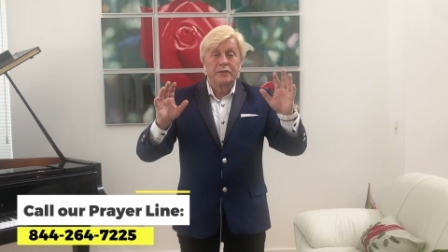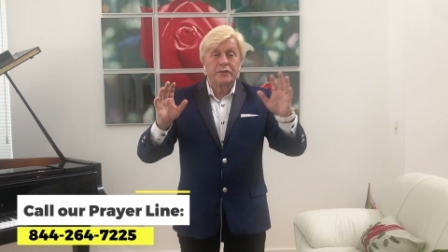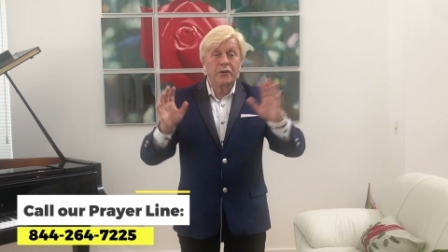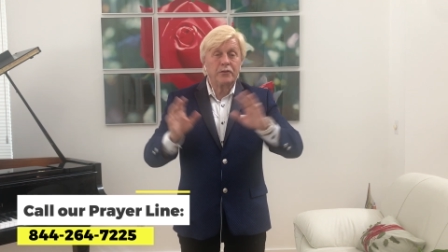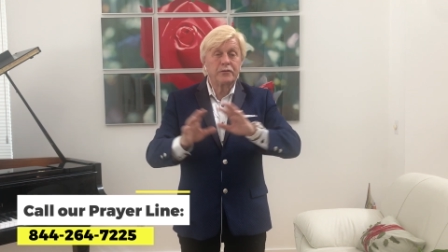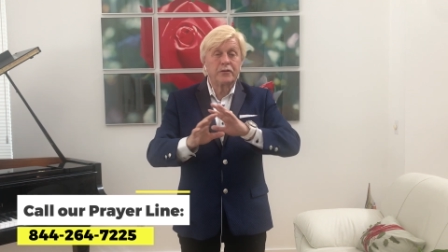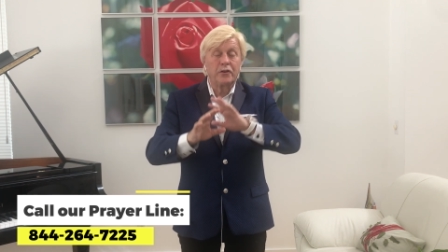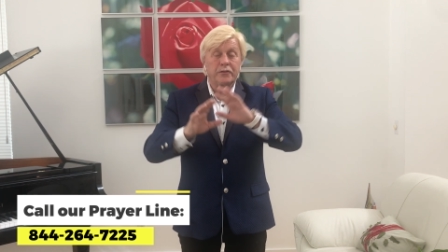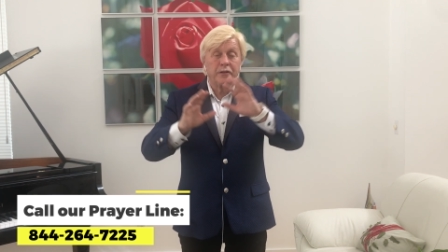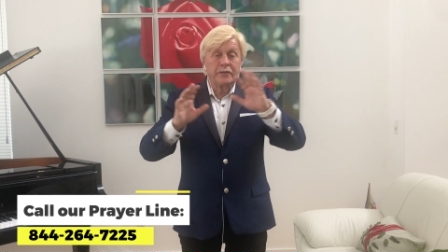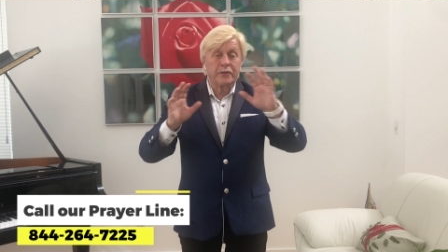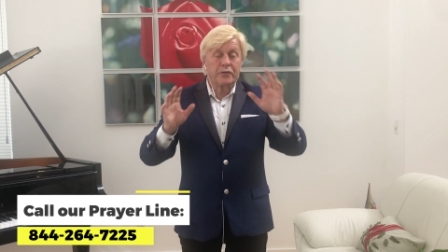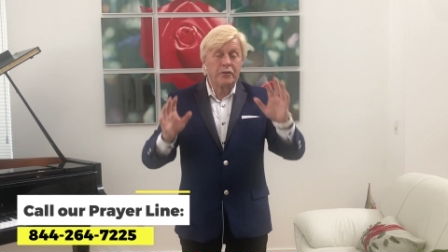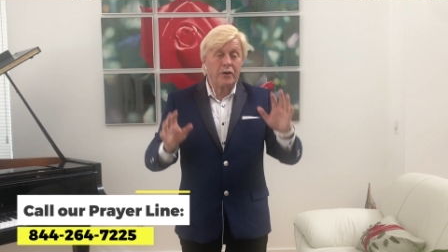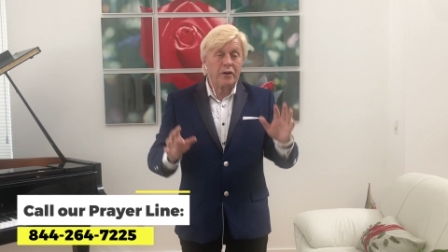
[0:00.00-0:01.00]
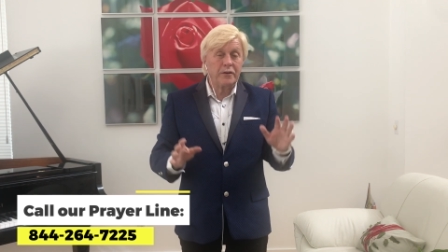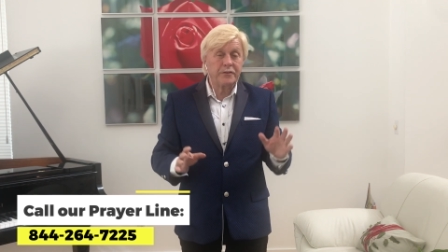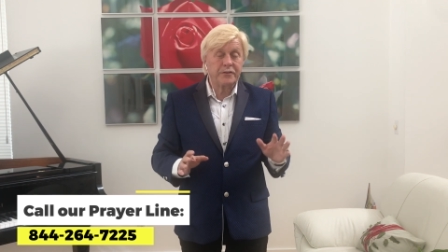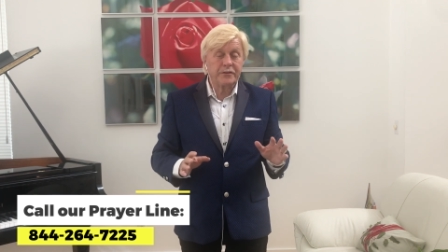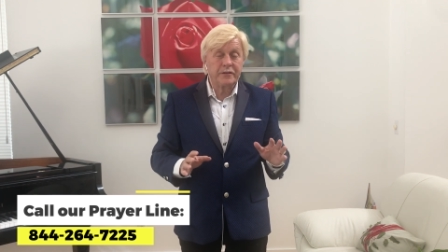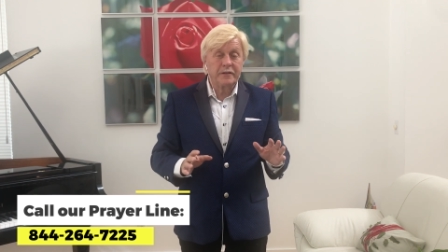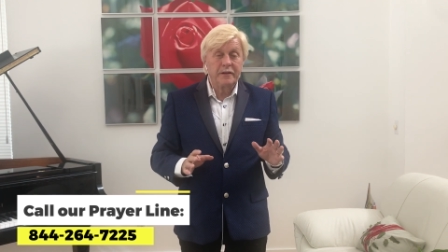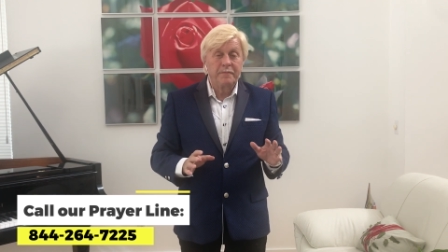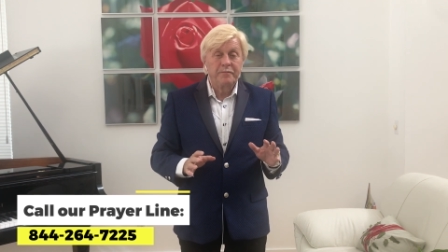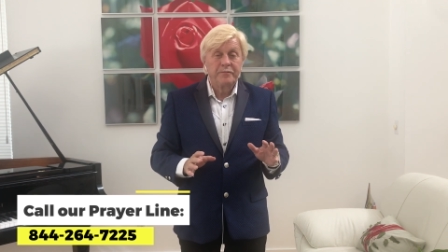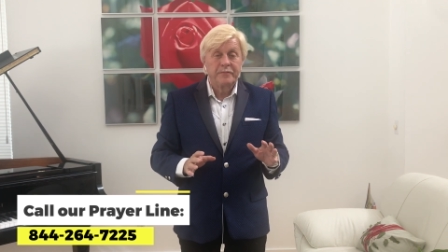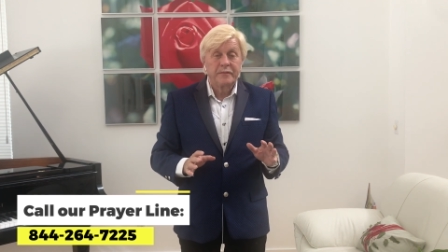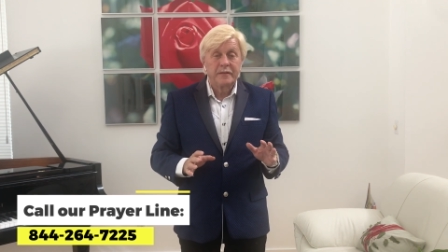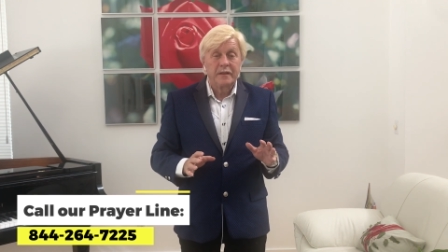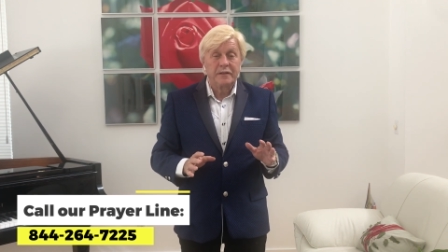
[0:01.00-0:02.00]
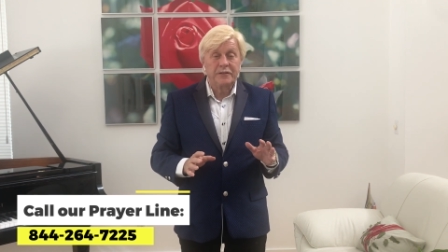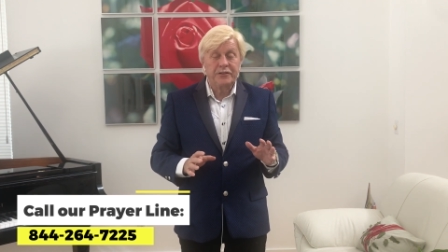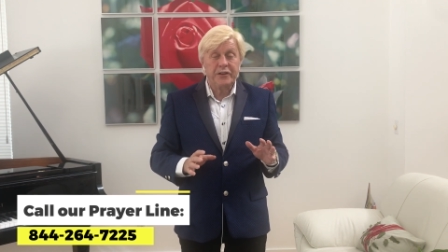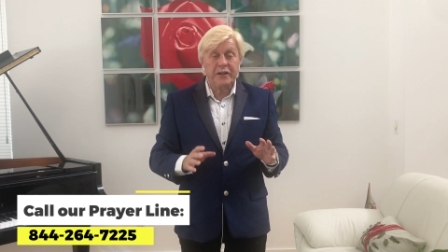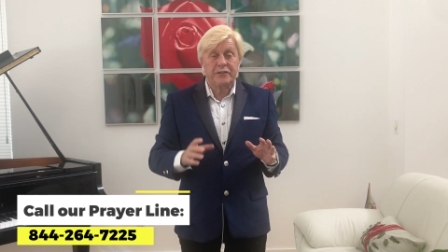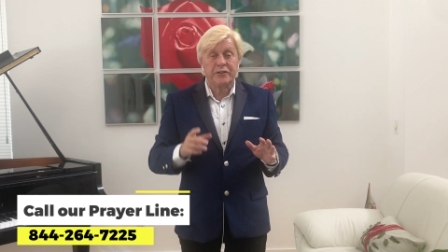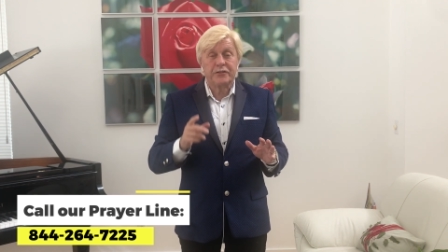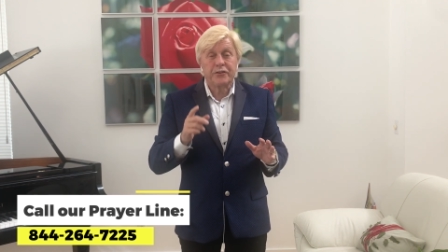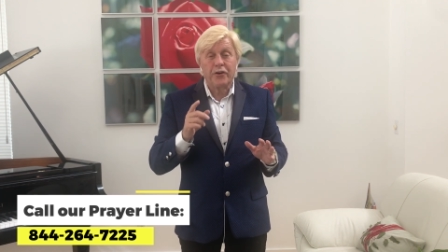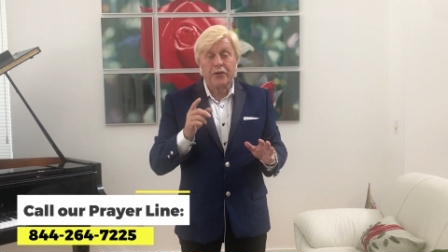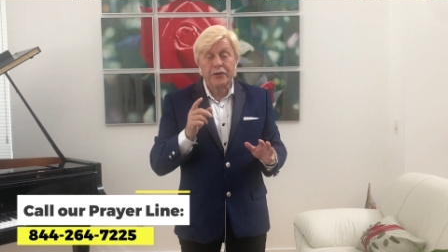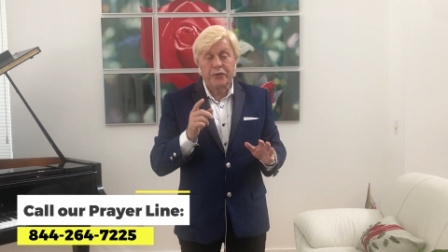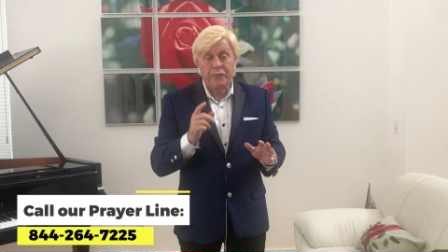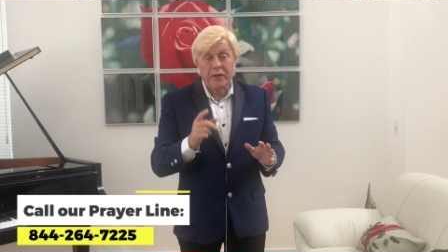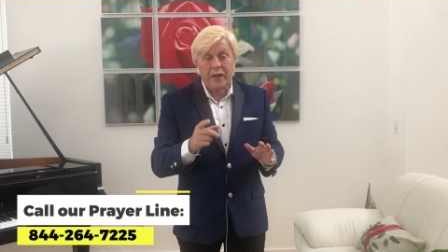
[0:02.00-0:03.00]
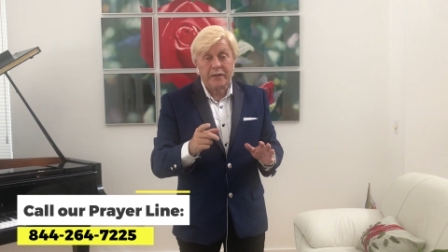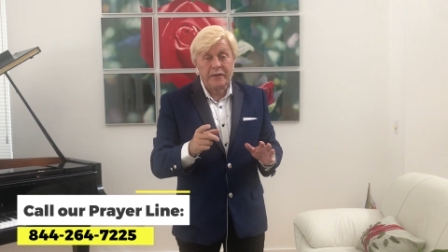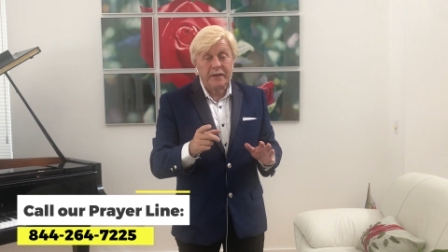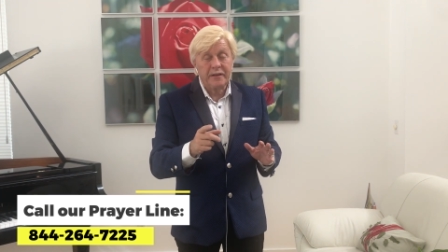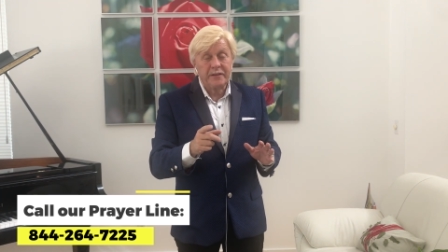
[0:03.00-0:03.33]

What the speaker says: don't go to the cross. And Jesus turned around and